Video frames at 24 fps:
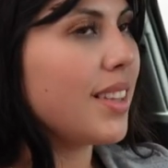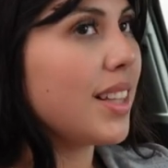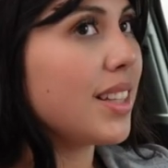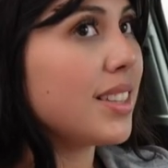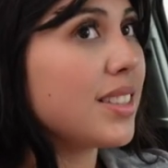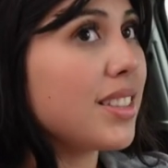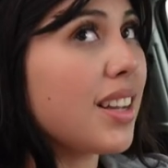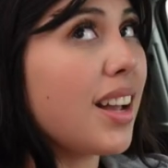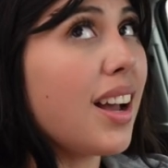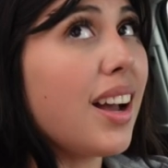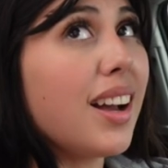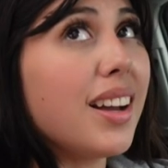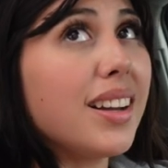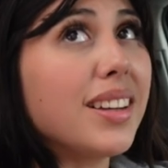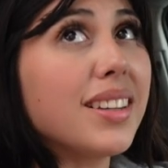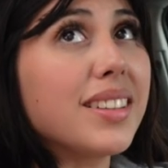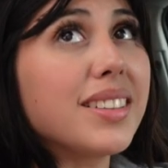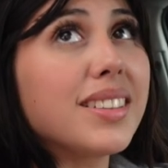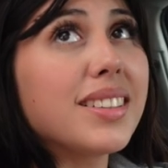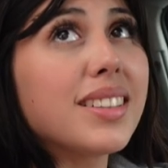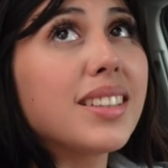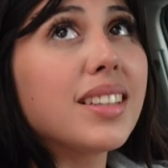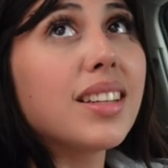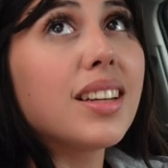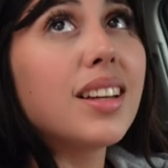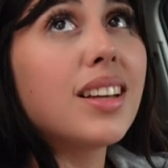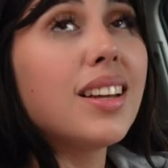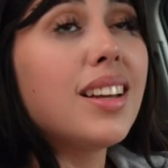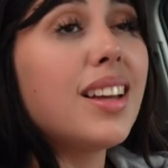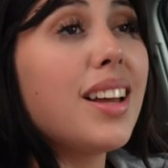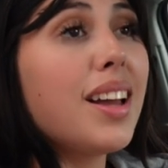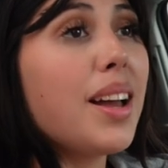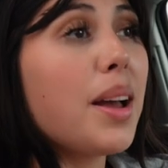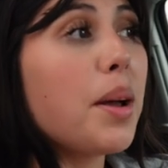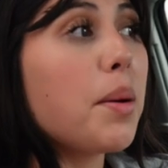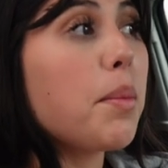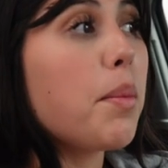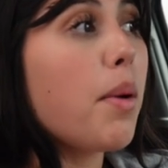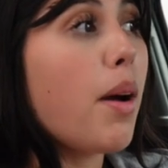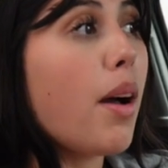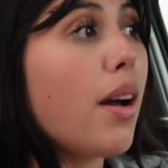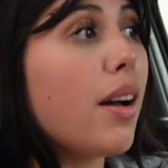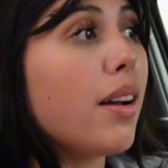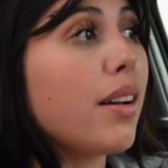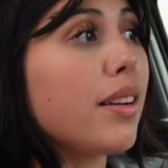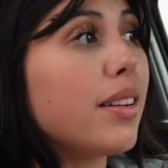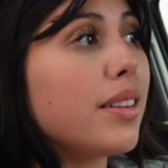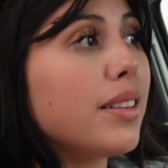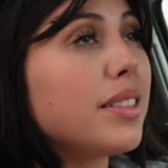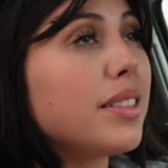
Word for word: It's hot. I'm hot.